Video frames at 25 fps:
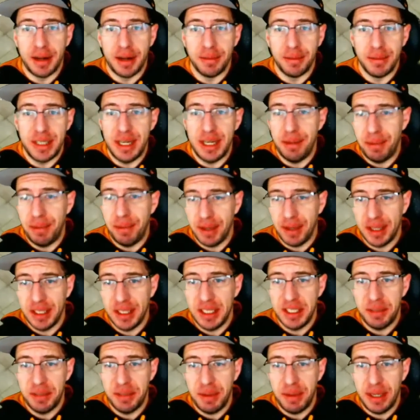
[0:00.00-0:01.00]
typically
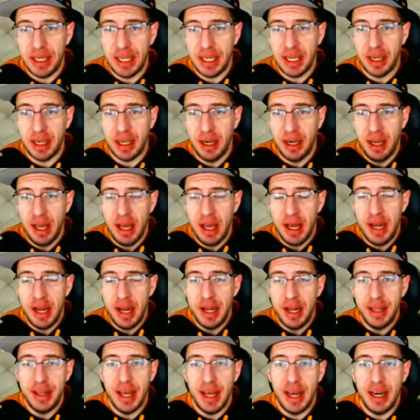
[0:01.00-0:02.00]
speaking,
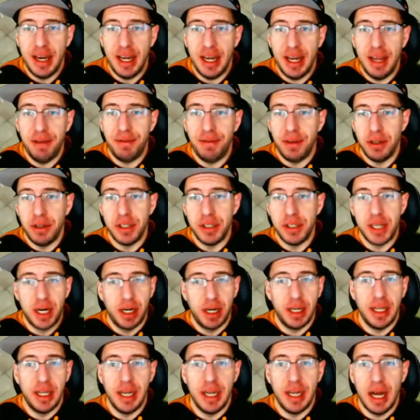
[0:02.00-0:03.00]
than if you
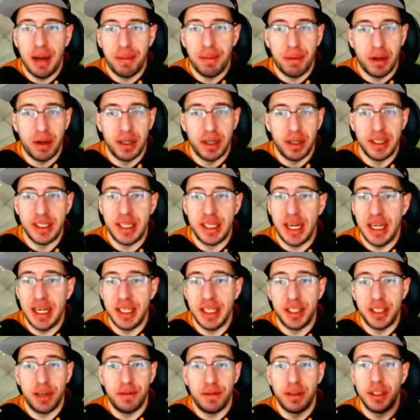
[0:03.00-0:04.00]
started up on, say,
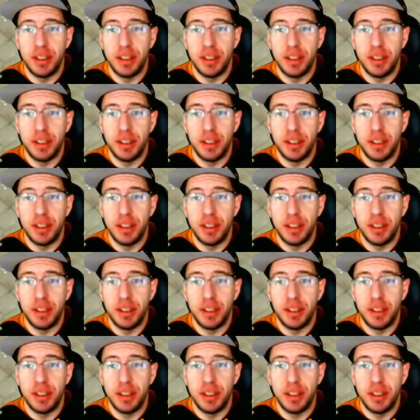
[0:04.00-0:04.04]
server